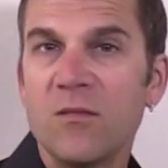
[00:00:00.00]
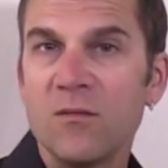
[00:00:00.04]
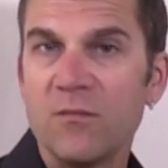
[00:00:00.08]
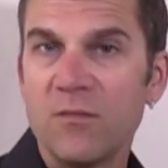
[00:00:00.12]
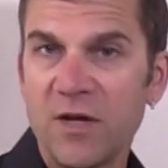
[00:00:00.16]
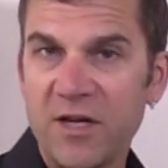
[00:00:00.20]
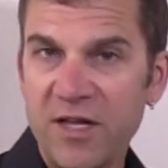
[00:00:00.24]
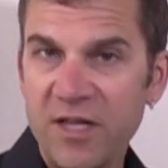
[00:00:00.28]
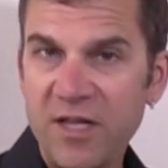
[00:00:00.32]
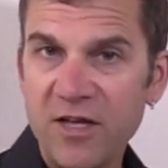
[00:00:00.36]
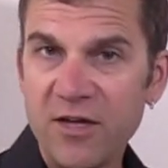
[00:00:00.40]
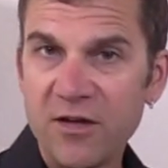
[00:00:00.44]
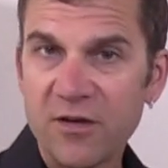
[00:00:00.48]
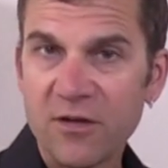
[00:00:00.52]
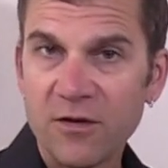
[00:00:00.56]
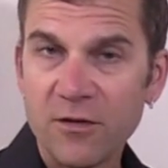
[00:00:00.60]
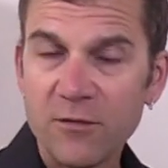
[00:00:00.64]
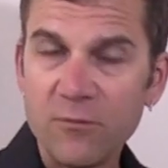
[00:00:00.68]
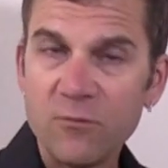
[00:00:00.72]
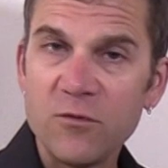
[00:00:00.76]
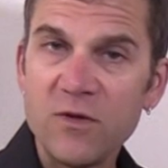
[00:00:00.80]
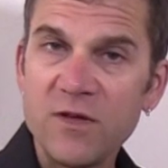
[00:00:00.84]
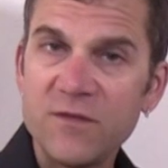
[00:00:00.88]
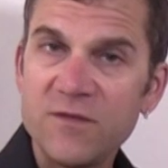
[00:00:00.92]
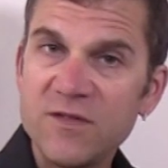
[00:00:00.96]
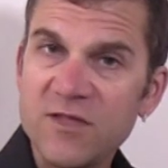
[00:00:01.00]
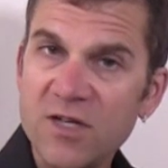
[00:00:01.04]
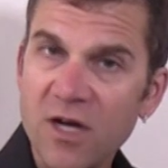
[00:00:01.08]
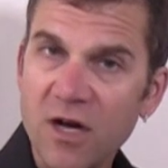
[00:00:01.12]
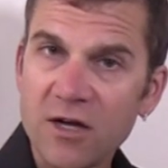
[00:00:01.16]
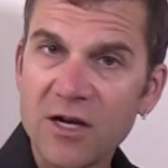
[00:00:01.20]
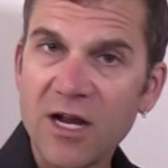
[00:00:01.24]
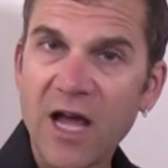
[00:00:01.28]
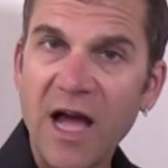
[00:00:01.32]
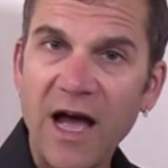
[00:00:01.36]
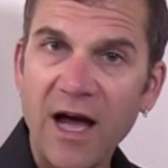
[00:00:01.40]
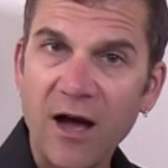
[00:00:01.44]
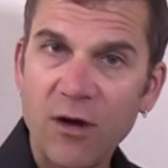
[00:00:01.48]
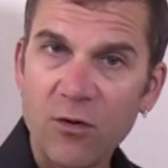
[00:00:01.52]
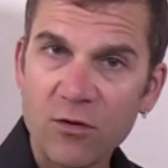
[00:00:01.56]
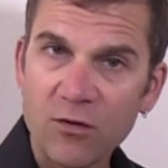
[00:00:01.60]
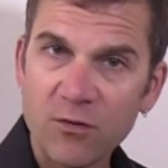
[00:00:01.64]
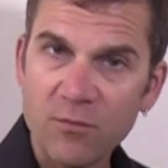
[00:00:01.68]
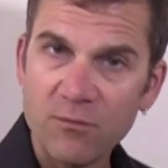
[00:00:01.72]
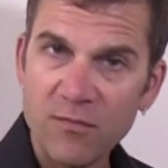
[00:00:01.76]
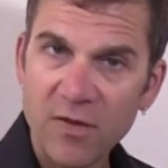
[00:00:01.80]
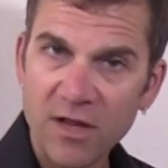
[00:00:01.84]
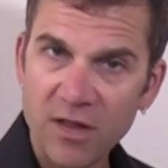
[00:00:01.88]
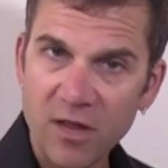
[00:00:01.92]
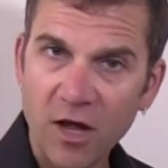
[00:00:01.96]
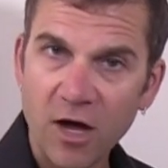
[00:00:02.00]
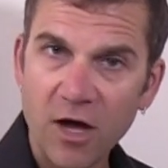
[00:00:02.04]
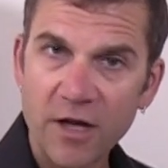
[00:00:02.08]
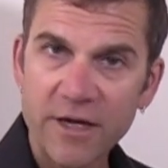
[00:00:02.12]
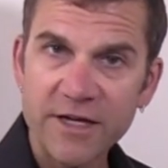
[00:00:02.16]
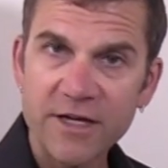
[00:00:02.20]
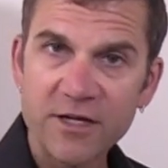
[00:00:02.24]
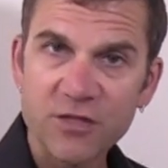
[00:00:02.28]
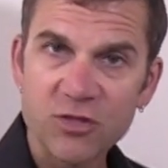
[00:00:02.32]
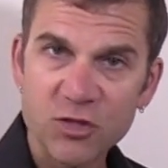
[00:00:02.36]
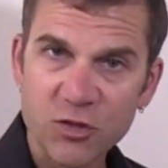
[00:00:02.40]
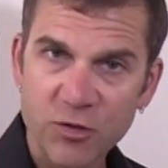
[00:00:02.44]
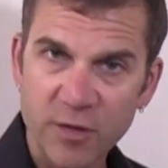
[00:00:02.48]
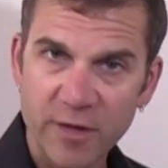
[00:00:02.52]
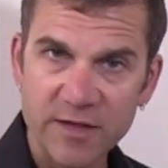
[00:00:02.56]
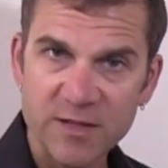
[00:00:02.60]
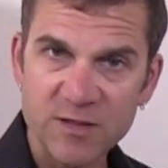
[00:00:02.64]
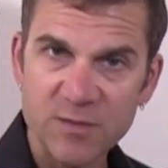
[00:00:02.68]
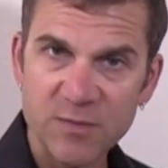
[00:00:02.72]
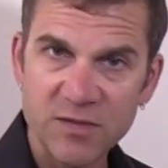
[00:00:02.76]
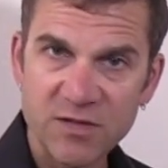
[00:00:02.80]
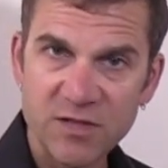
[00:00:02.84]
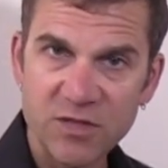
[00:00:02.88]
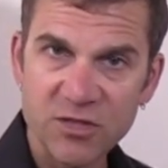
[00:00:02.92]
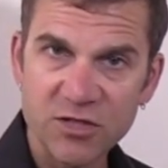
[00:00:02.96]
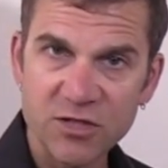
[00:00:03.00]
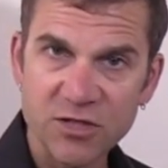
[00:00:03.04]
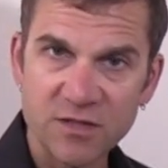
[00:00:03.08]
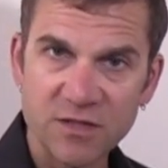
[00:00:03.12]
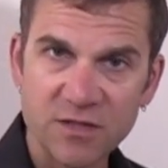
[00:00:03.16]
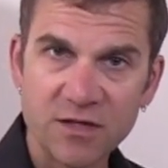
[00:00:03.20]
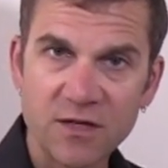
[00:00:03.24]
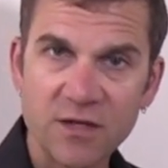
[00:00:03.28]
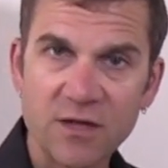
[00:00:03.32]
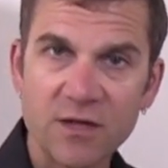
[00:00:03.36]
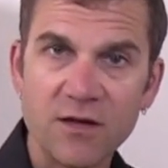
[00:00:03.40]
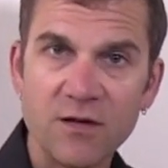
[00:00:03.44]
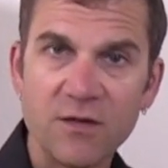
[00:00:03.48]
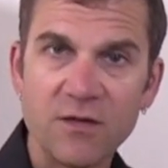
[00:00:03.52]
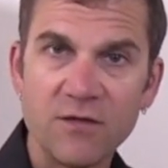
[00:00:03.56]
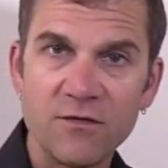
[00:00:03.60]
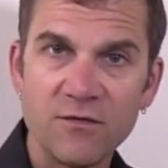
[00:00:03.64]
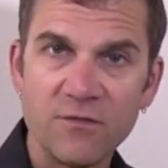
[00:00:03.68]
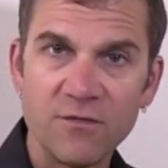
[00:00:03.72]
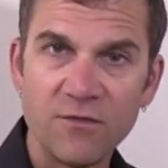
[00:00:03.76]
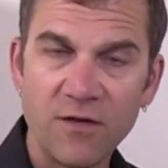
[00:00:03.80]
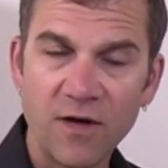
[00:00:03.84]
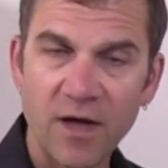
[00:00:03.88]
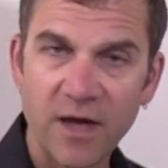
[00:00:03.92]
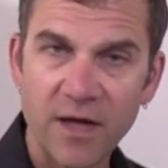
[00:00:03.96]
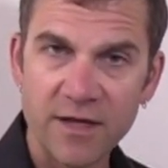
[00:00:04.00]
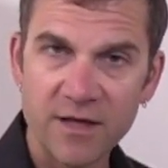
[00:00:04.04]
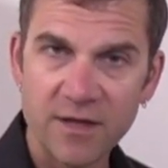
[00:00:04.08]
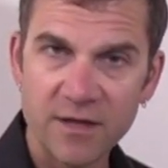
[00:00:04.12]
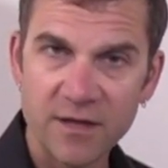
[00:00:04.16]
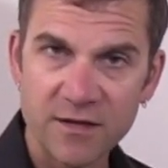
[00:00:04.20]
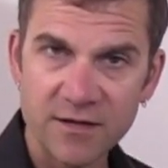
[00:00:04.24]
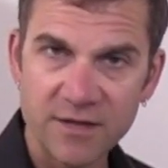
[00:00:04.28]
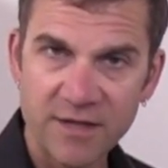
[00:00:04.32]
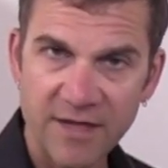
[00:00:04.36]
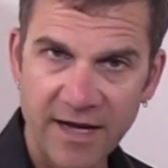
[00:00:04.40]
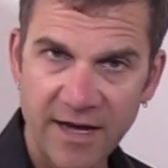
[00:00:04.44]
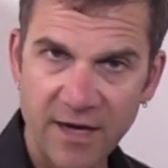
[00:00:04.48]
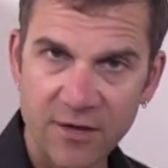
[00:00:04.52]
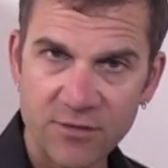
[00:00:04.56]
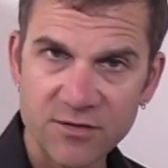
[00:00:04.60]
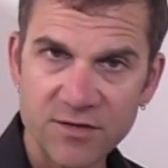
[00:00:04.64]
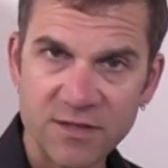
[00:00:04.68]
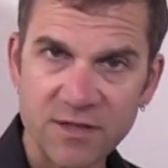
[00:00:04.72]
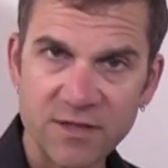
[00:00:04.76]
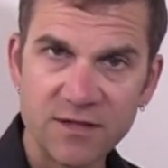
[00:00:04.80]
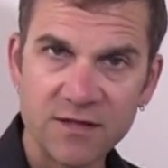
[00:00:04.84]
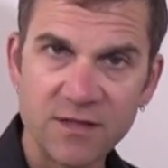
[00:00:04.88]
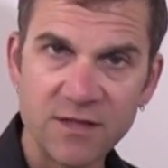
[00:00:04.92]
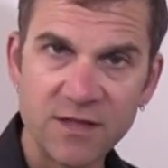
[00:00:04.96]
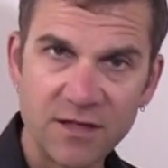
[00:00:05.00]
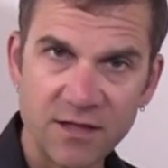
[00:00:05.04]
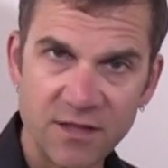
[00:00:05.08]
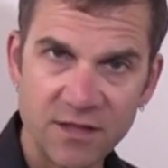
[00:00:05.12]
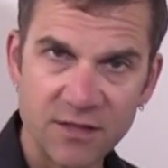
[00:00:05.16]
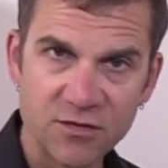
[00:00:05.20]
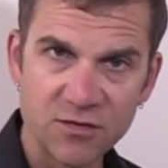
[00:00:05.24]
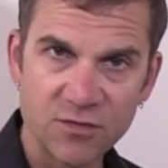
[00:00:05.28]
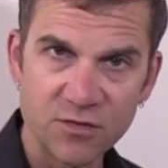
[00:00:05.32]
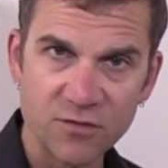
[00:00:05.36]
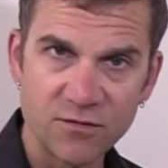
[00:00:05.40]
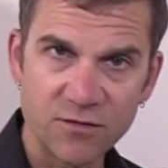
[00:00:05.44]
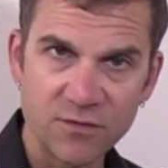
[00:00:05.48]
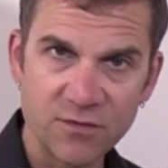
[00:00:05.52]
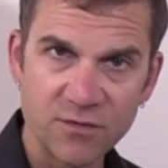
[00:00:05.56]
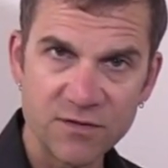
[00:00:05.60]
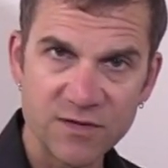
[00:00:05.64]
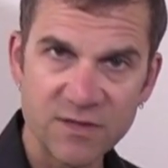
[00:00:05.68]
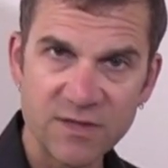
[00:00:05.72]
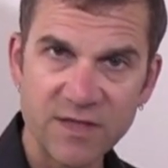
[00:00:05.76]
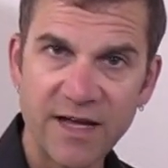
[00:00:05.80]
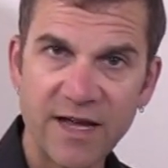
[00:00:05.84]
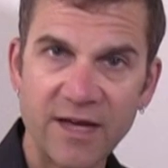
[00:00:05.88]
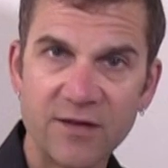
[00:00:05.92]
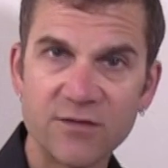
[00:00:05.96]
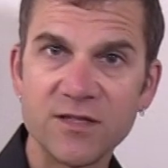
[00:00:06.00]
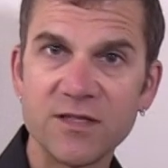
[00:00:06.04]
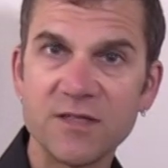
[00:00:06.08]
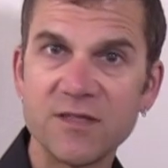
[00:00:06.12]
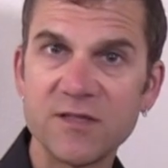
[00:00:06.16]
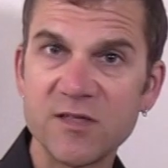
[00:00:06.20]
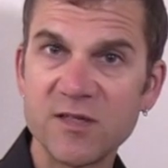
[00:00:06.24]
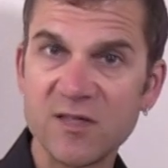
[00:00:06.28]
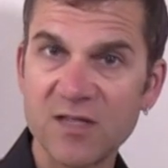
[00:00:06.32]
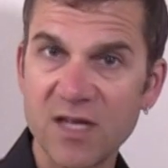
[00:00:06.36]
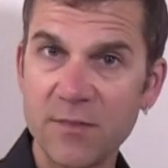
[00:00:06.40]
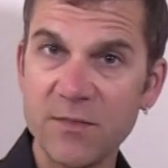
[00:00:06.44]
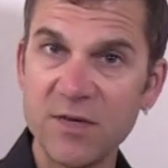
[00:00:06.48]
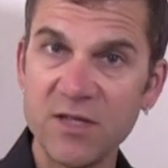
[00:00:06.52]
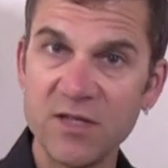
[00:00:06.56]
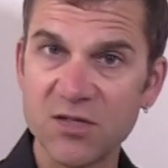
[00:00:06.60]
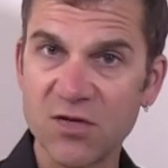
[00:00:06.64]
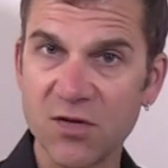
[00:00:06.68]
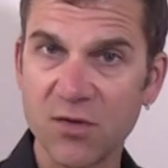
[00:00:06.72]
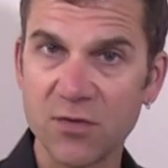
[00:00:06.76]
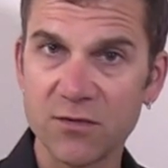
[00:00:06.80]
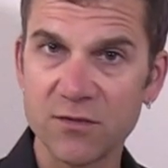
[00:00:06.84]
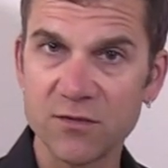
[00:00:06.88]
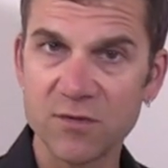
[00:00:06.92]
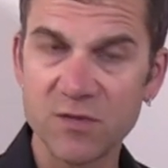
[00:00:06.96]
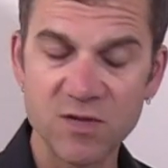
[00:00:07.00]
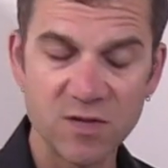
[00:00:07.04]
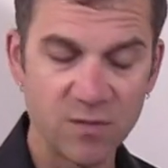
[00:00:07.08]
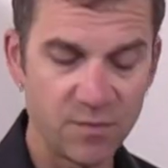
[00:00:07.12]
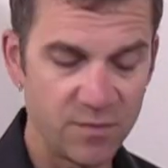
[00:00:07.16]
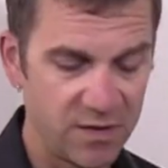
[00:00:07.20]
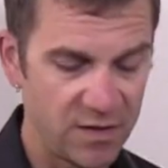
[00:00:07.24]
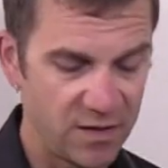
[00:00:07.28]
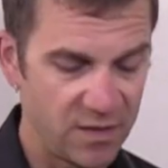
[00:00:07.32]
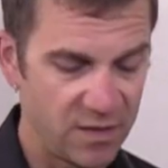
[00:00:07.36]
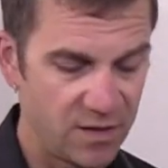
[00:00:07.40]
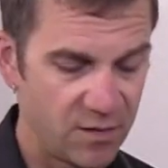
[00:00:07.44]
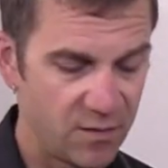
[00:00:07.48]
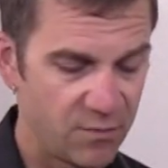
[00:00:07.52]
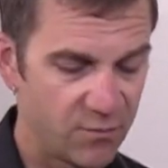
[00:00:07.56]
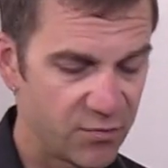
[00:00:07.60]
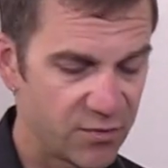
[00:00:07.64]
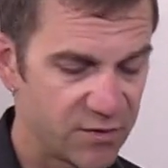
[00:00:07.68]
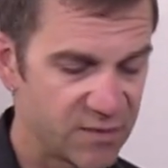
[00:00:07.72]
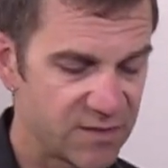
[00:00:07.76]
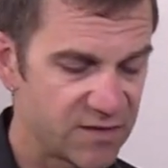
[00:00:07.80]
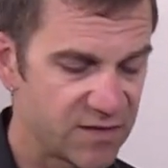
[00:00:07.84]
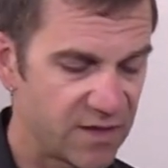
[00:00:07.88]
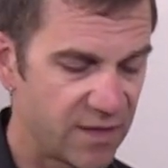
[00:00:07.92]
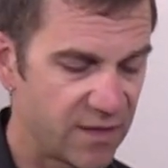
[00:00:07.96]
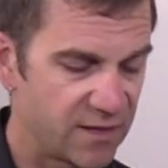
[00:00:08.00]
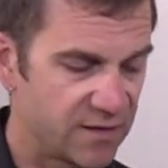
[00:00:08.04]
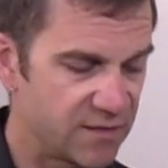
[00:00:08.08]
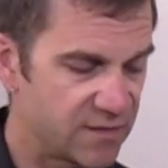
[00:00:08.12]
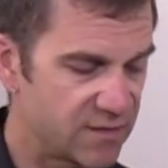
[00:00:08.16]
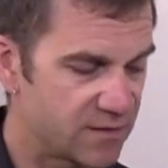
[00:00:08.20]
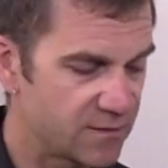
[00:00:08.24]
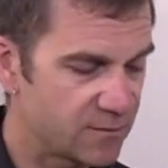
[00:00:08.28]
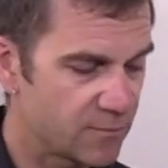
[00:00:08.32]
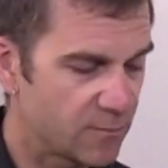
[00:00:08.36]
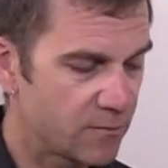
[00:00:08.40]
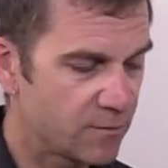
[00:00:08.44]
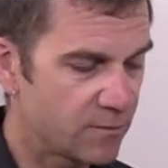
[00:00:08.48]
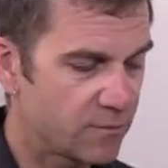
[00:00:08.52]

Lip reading: But here we've done our melodic transposition via counting intervals, counting semitones to be precise.